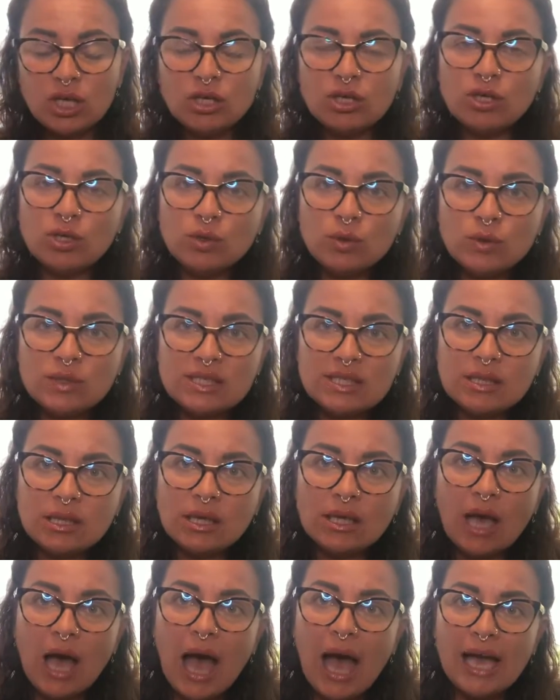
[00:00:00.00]
Use
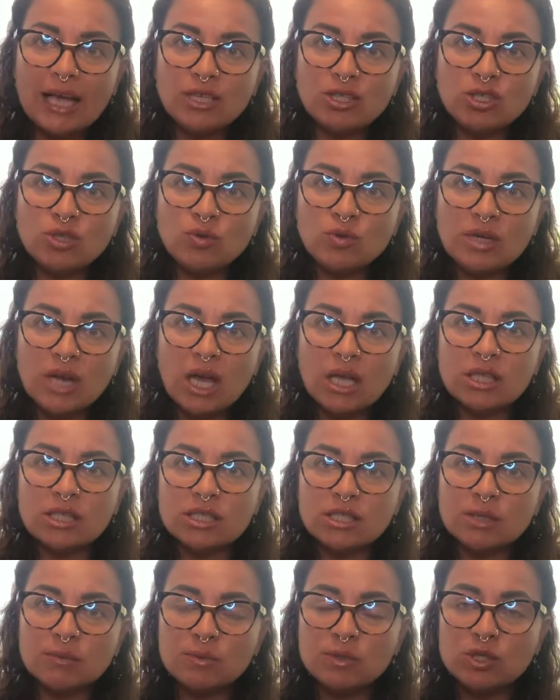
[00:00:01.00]
the I do not
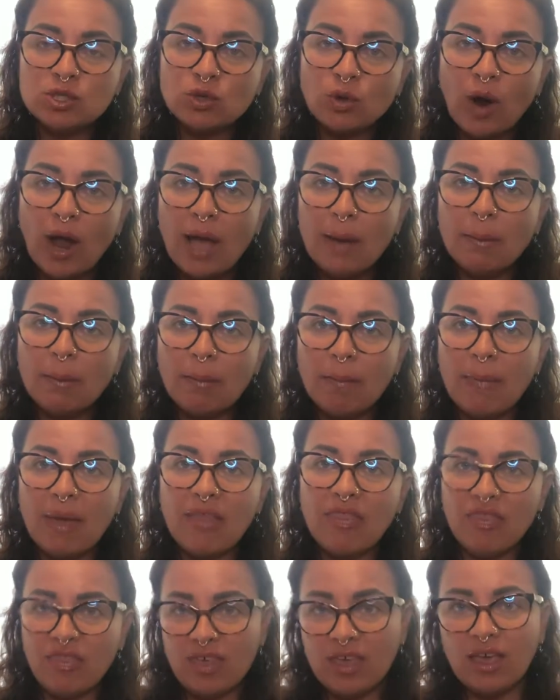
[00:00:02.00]
subscribe
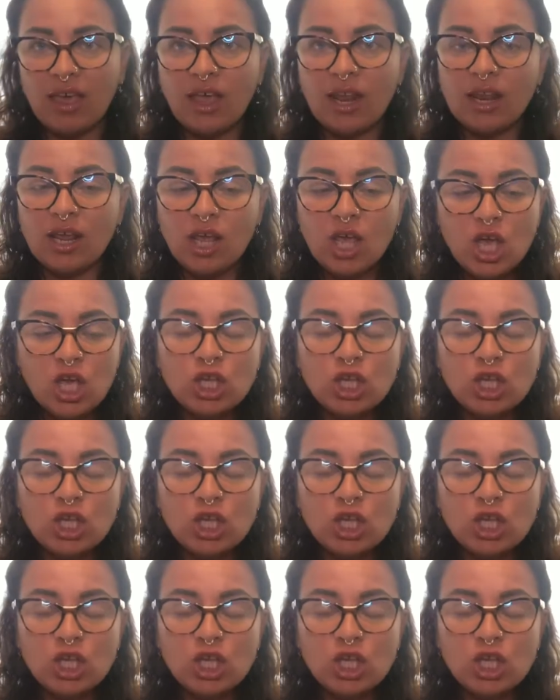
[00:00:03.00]
method.